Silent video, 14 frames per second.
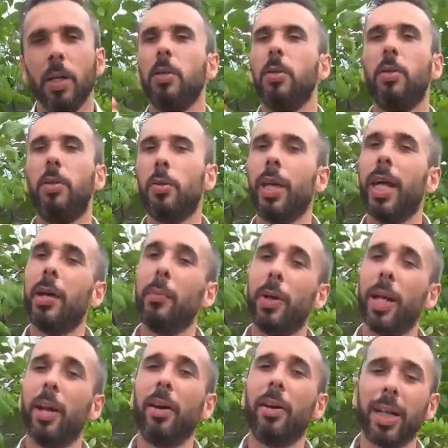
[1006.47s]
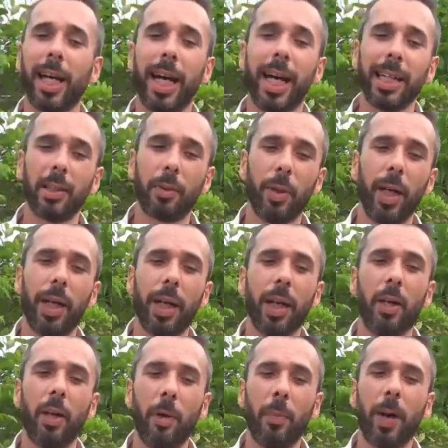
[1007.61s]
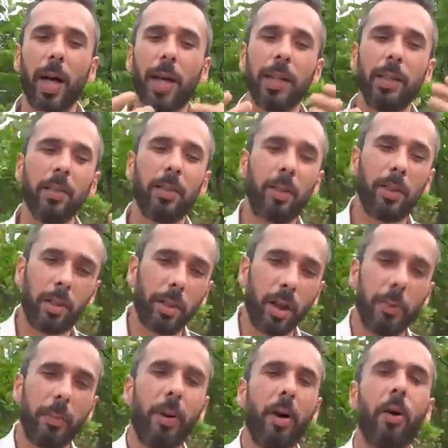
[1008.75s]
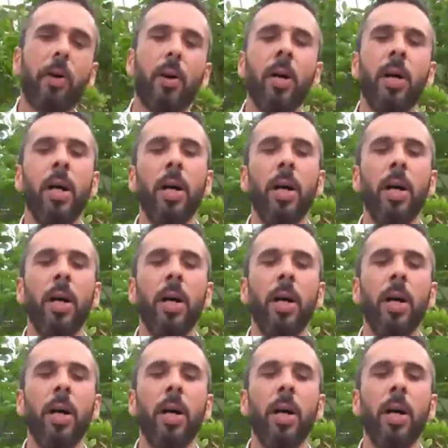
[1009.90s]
Today we learn as well about the thermal